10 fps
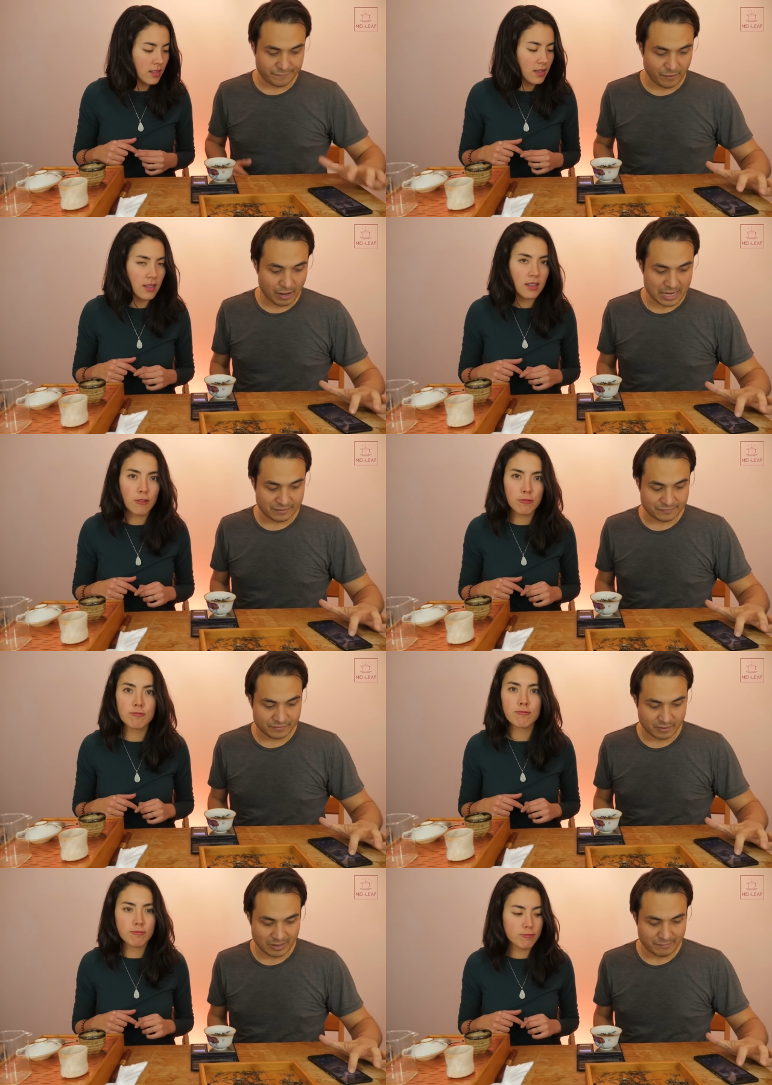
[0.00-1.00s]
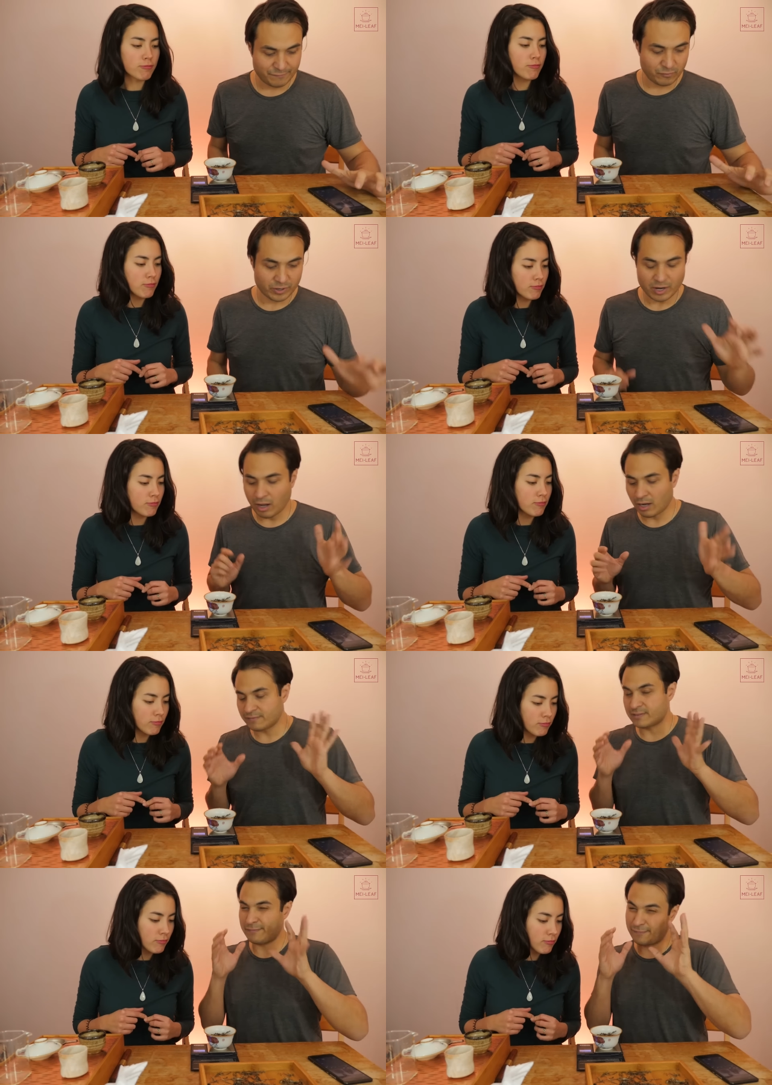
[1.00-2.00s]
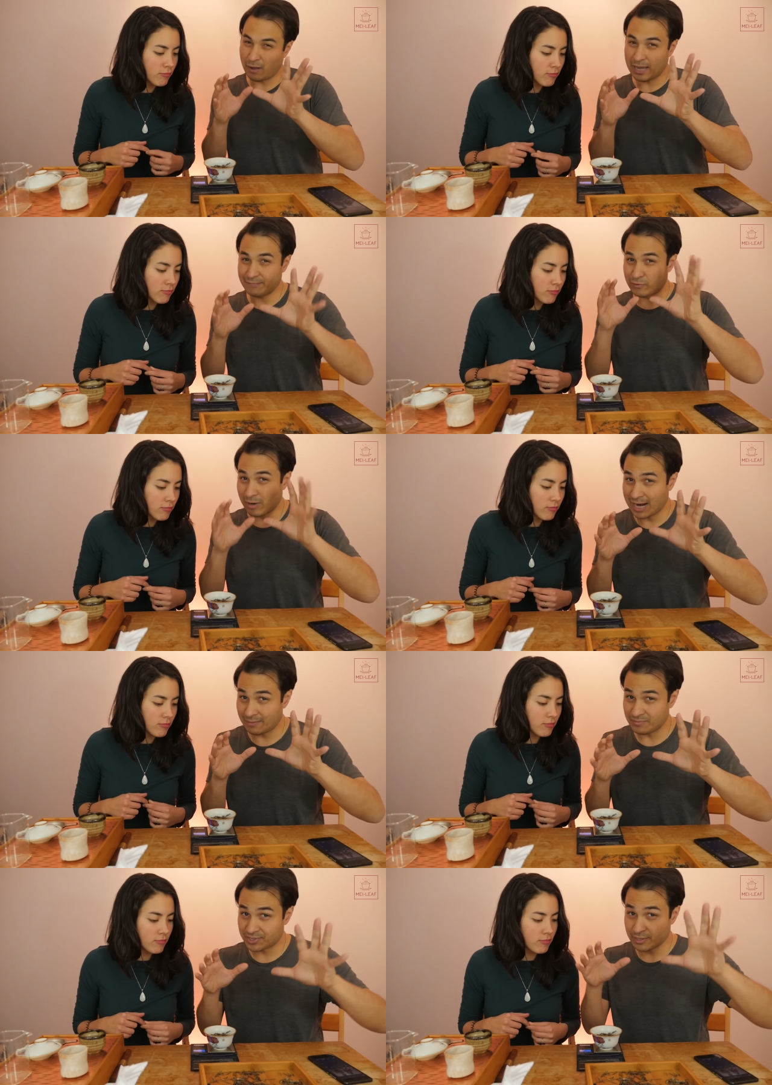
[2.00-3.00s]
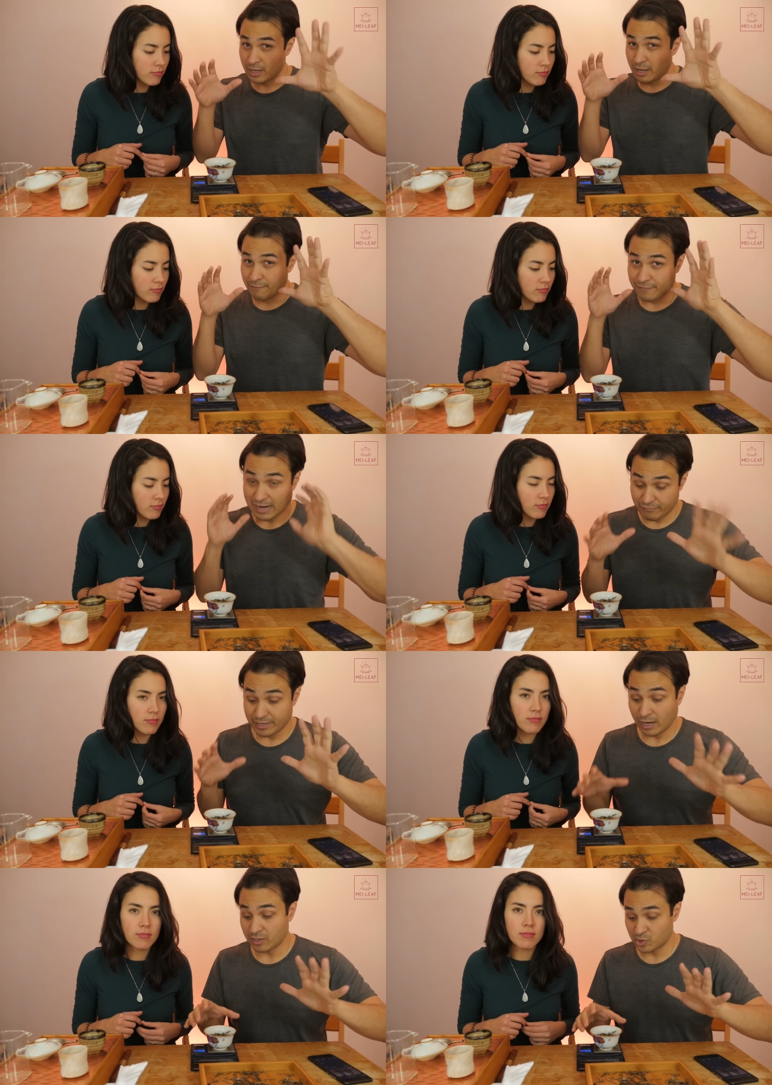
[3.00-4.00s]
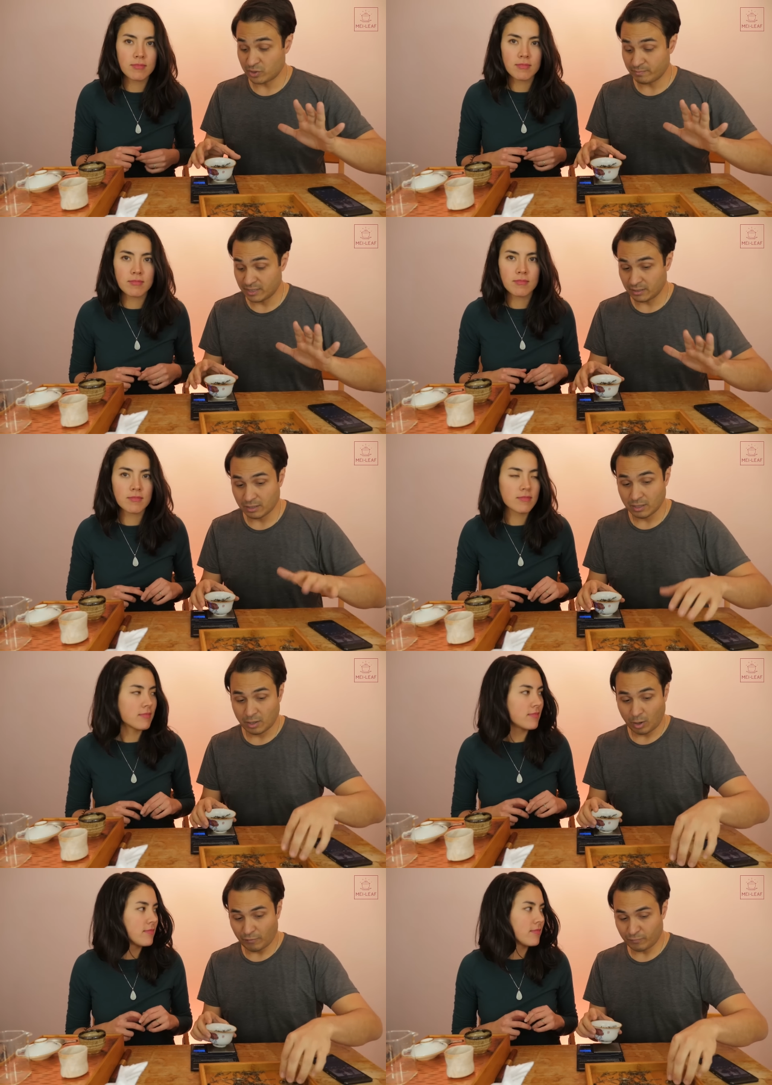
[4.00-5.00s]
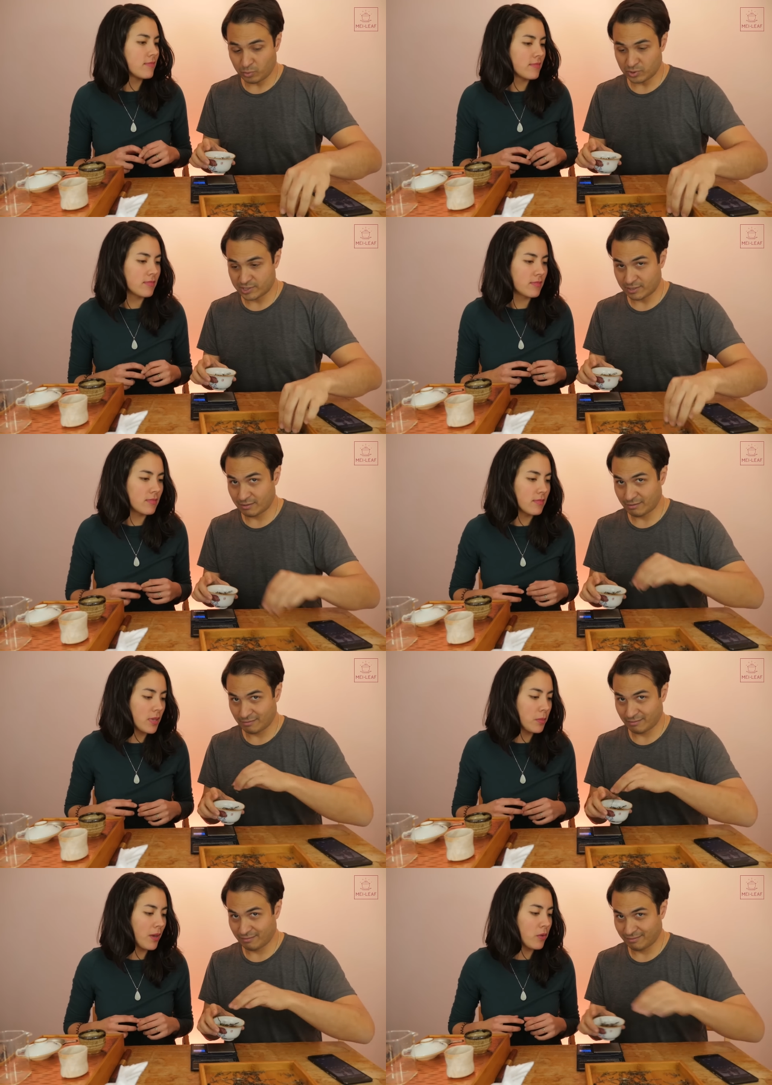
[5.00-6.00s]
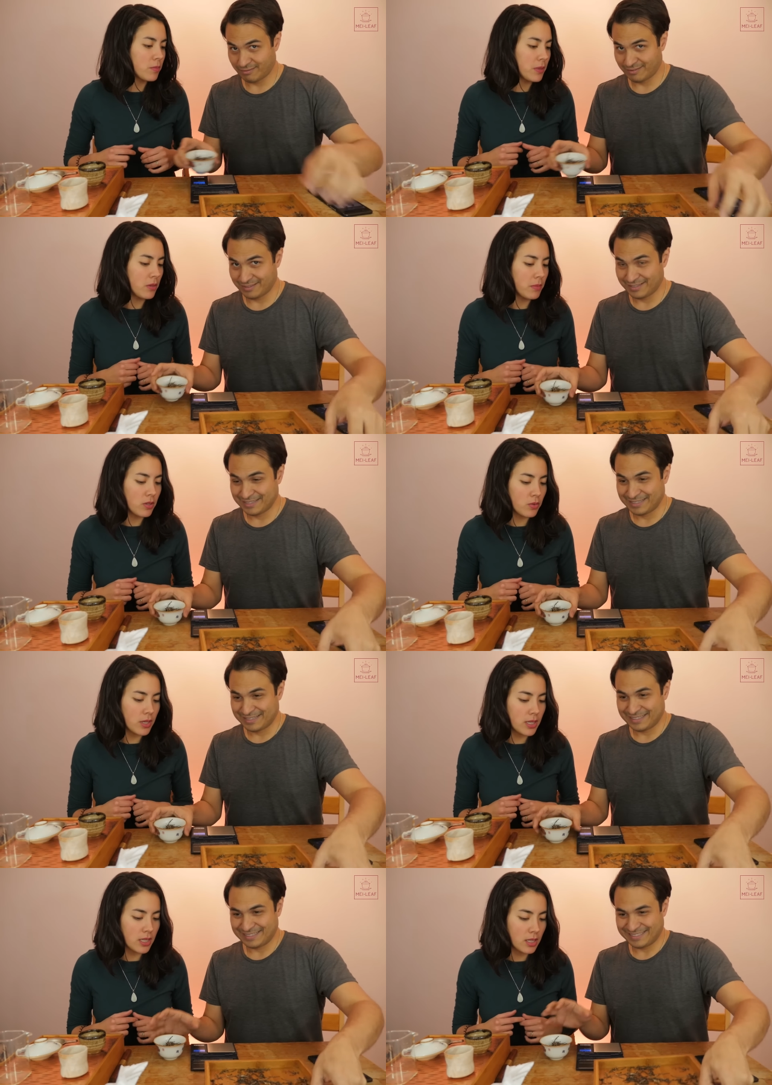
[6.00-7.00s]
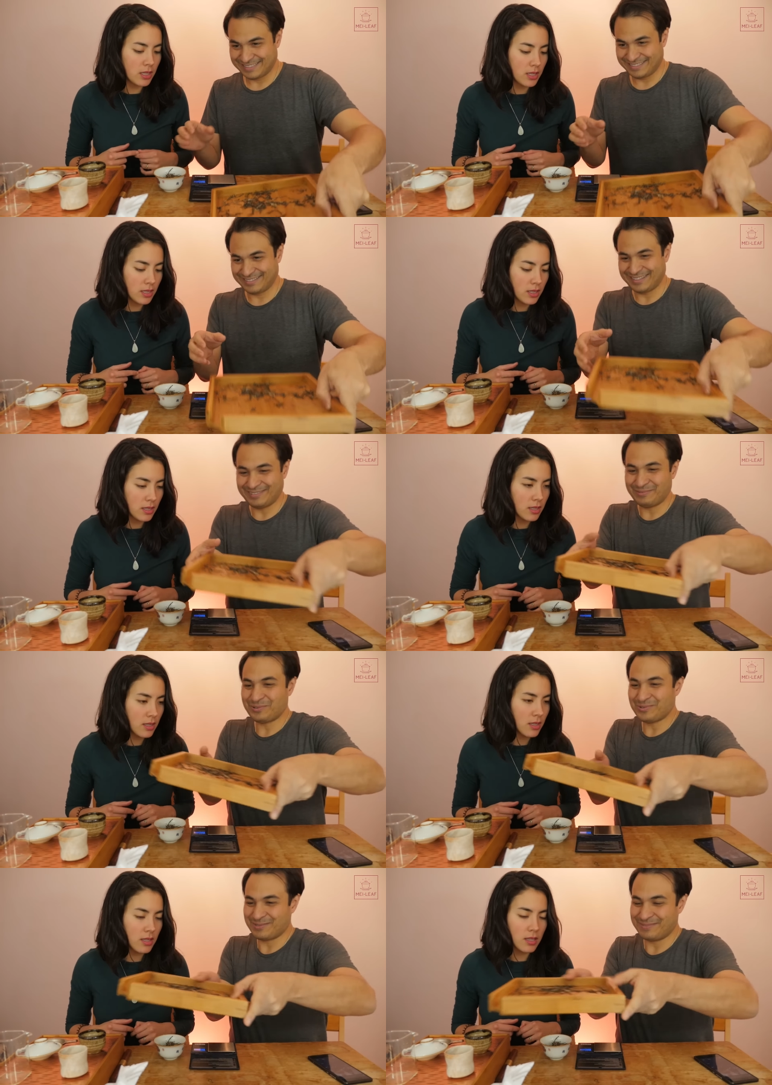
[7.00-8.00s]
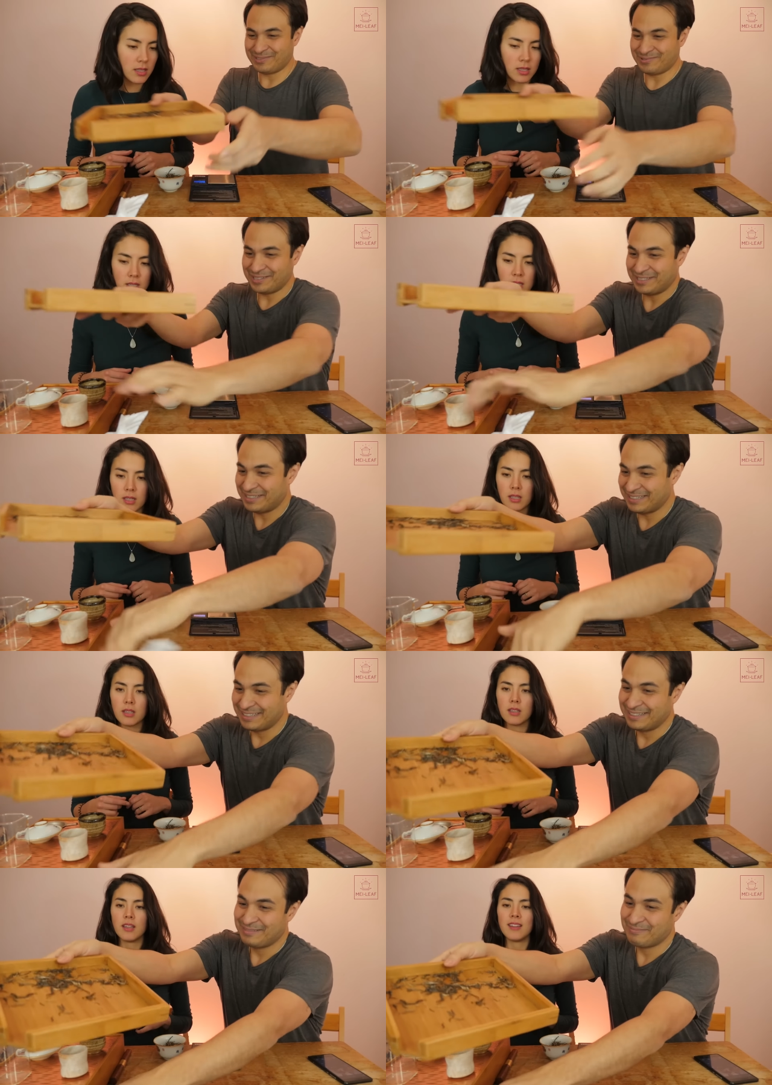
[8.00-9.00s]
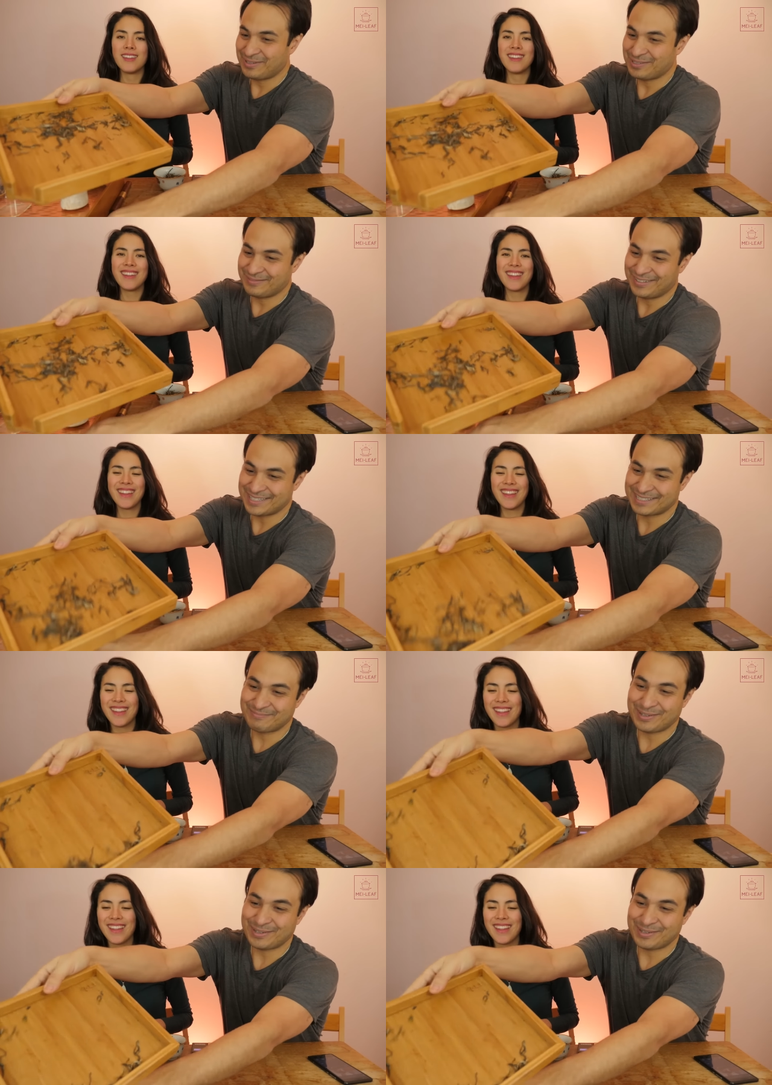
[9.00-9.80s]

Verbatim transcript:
Speaker 1: five, around four and a half to five grams for every hundred mil of water.
Speaker 2: Maybe I was being a bit greedy.
Speaker 1: No, we're always a bit greedy. Both of us,